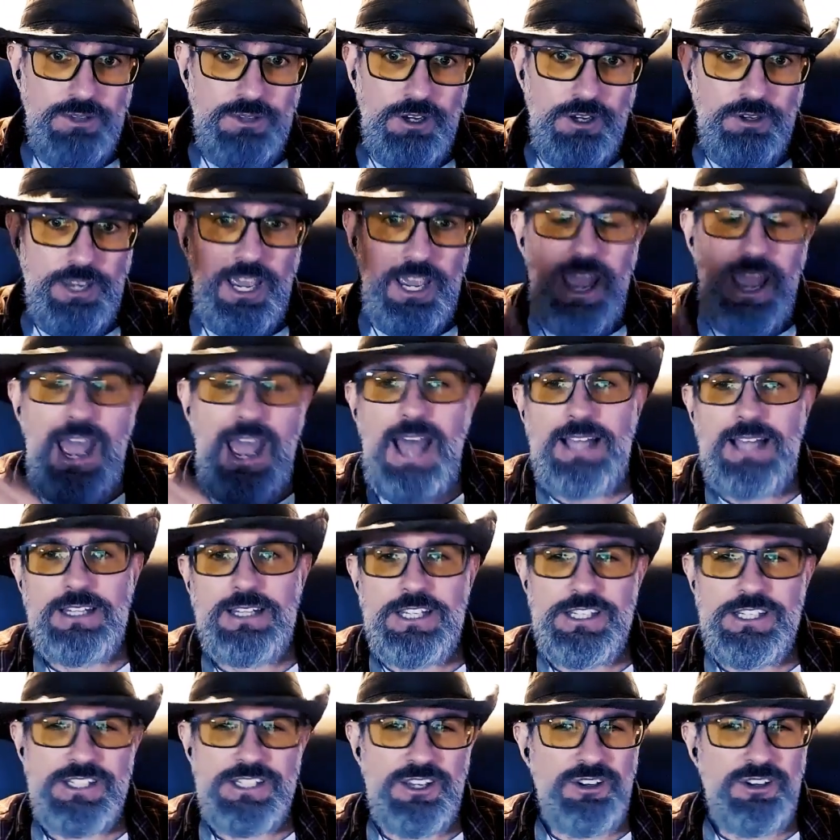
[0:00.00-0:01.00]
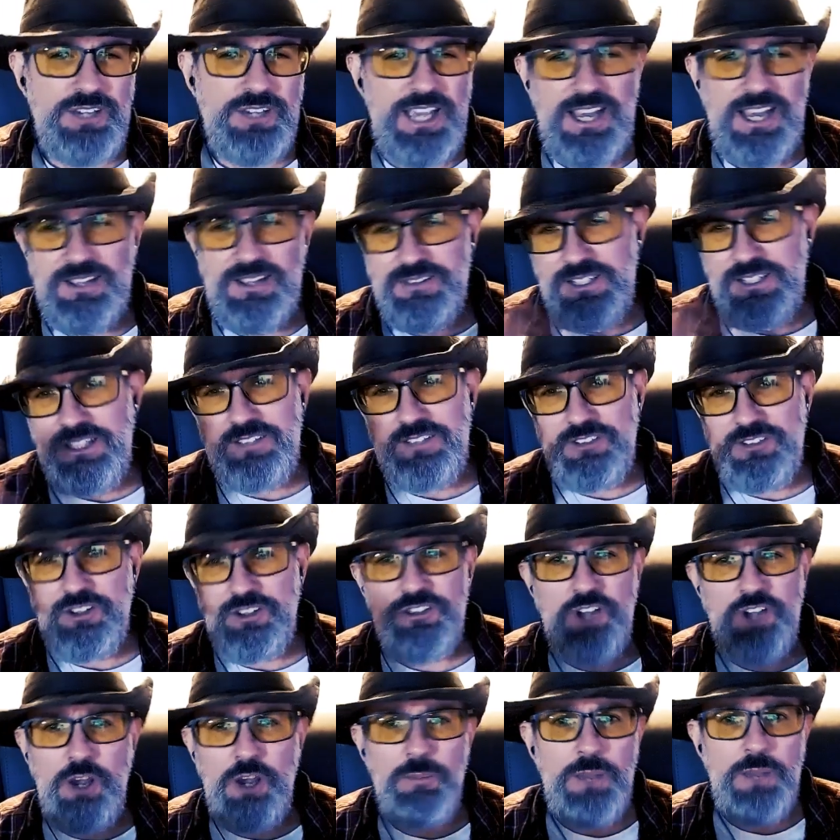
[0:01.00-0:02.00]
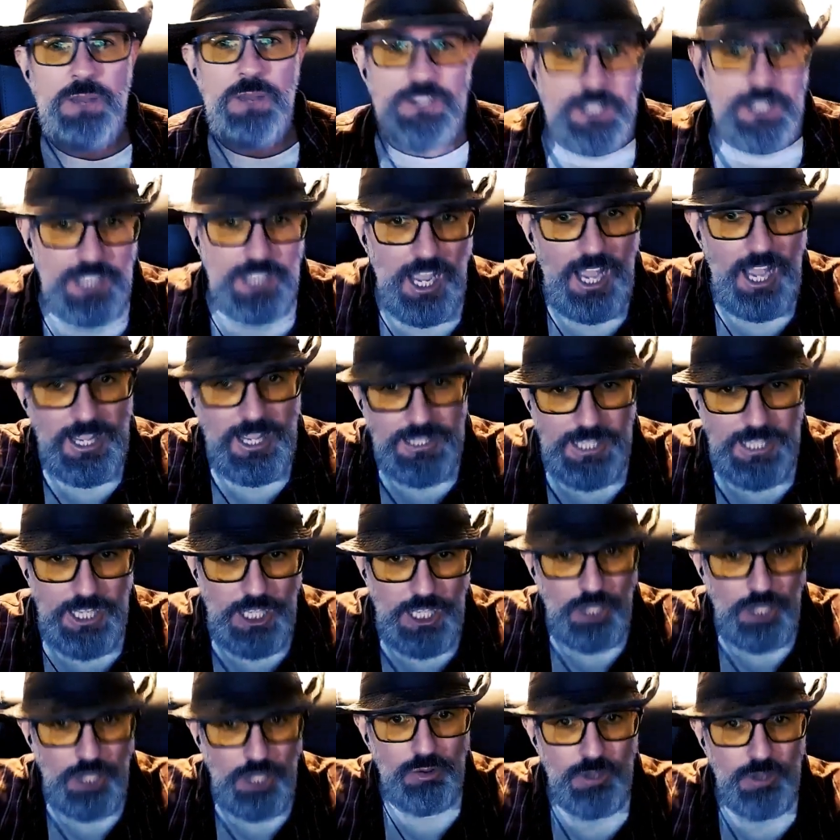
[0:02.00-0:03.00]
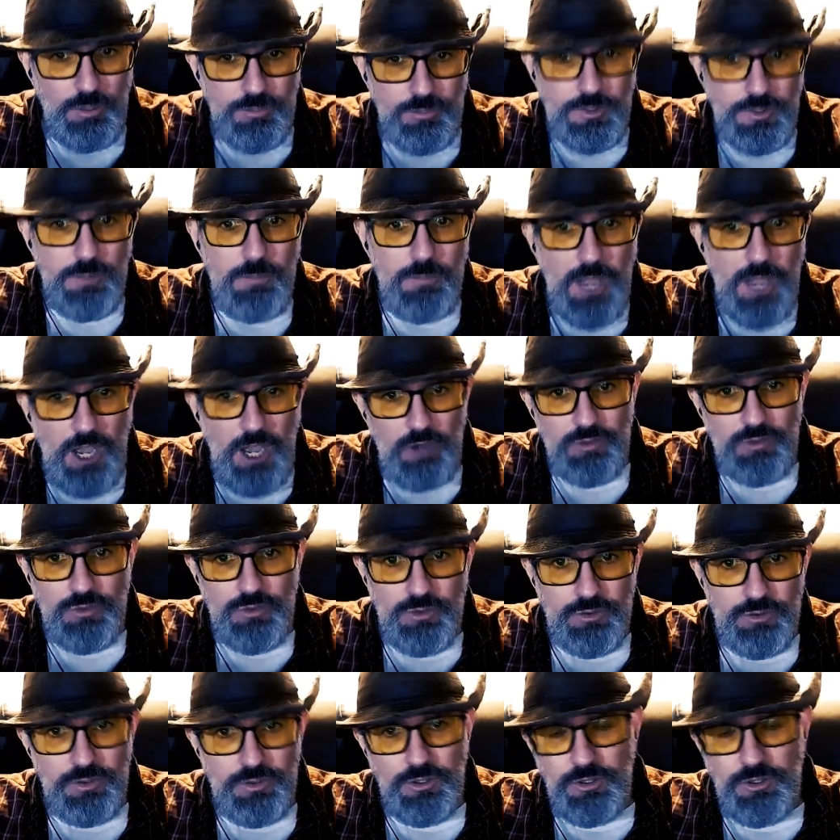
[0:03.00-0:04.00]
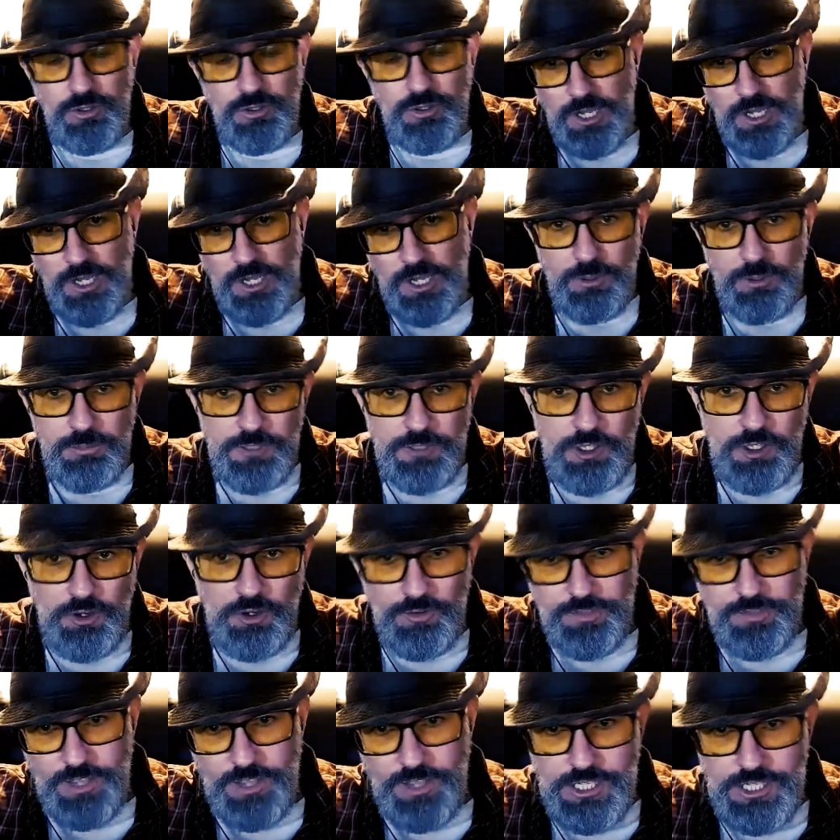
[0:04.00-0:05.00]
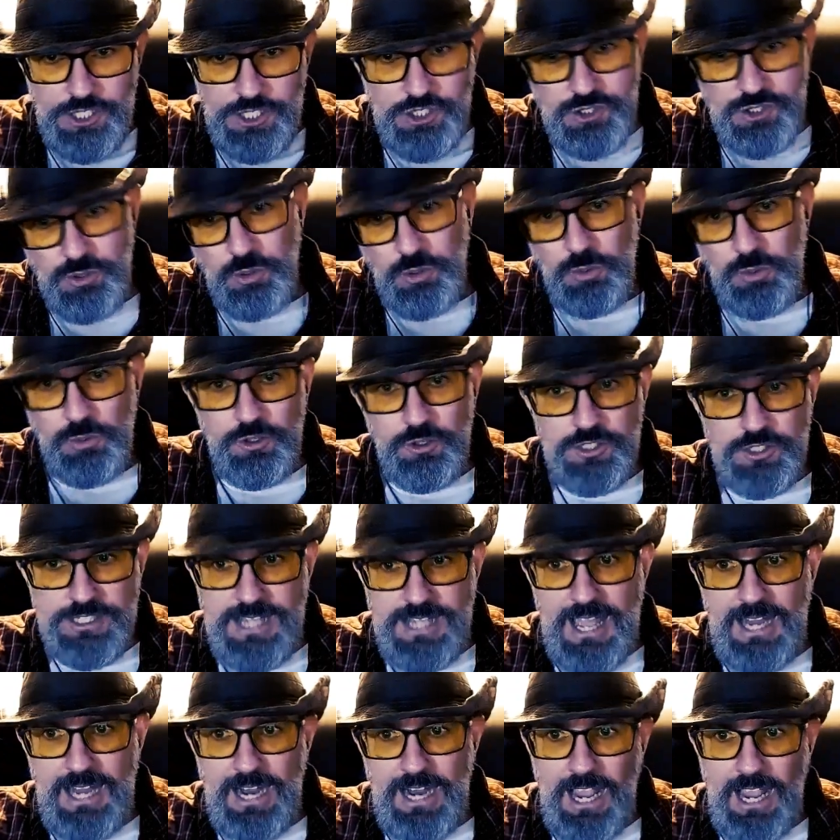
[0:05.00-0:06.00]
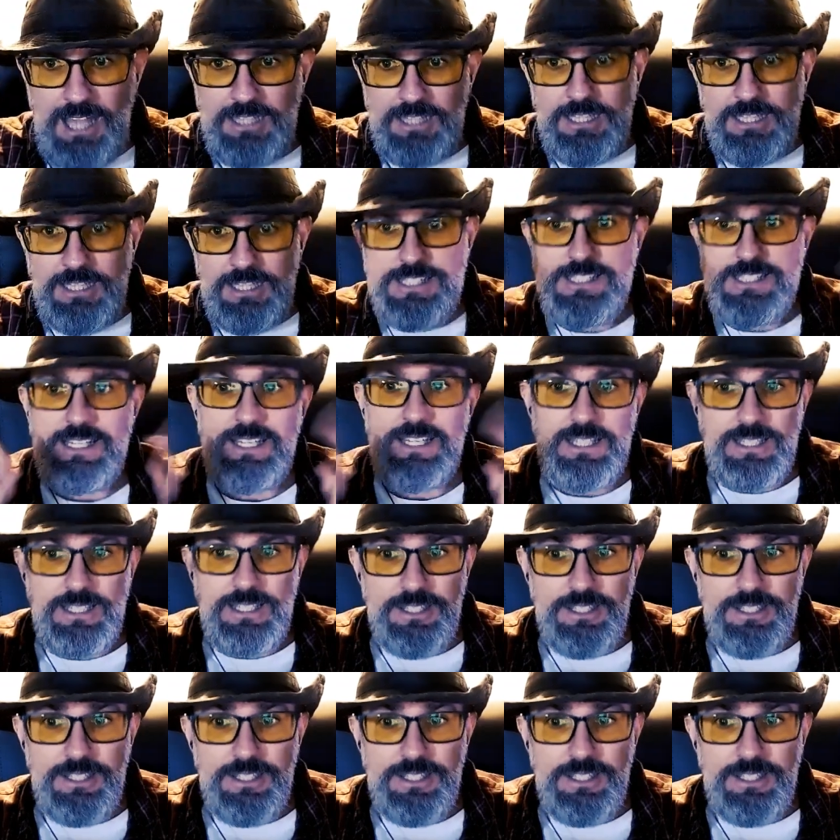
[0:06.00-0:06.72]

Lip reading: okay, Atlas, oh yeah, then they're talking about the guy that held up the mountain or held up the earth on his shoulders, that Atlas.